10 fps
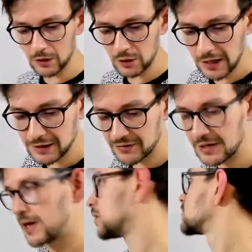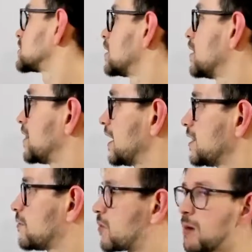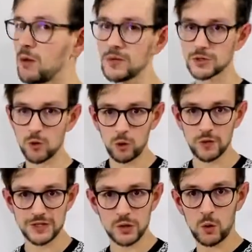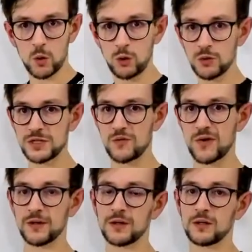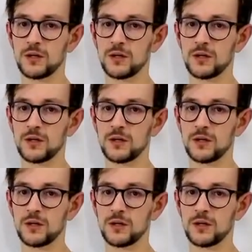negative cycles, then the problem is always defined,